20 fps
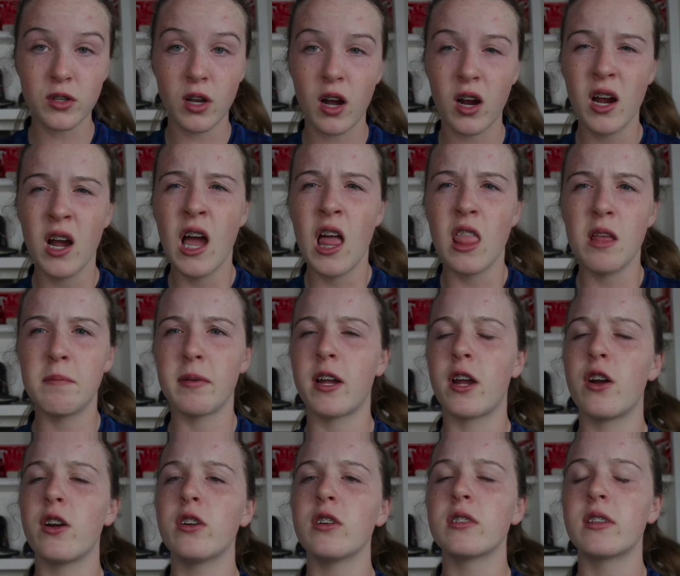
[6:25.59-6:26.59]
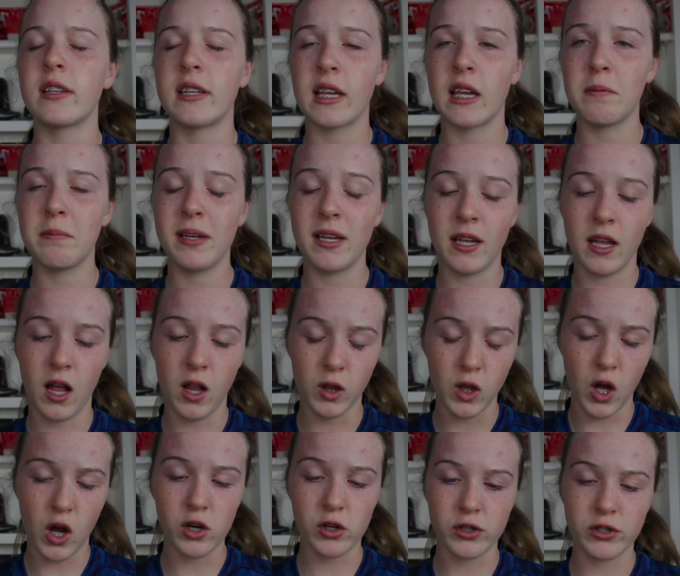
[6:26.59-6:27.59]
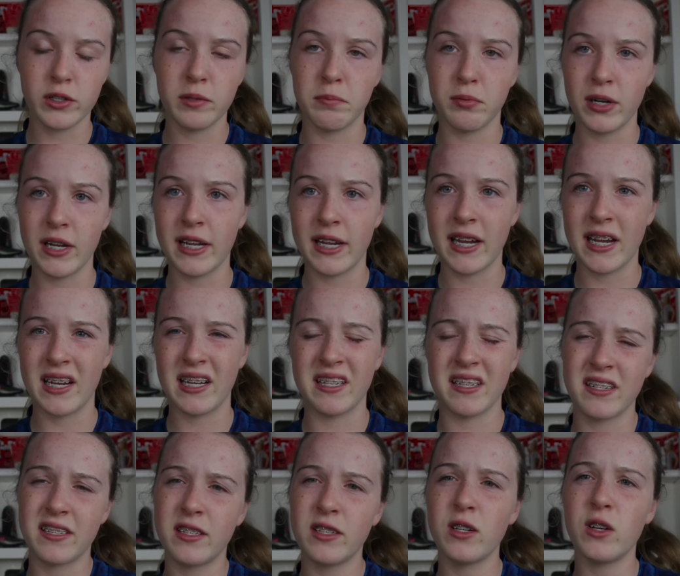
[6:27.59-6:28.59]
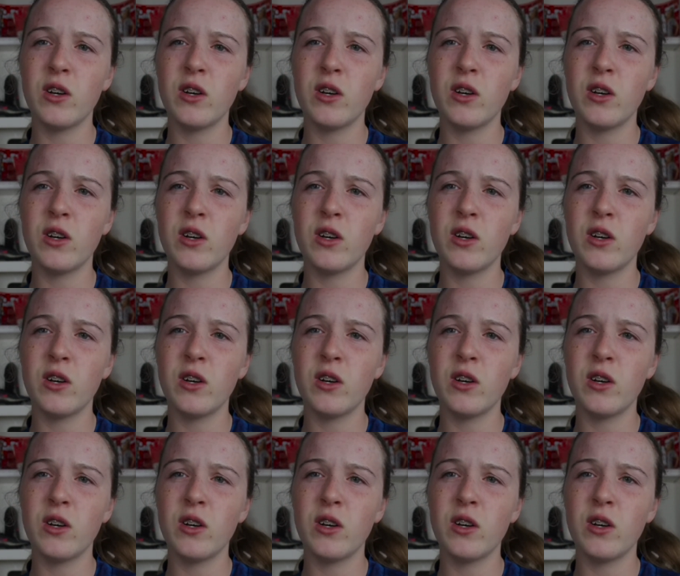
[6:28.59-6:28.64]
The materials, they take a bit longer to break in, and still,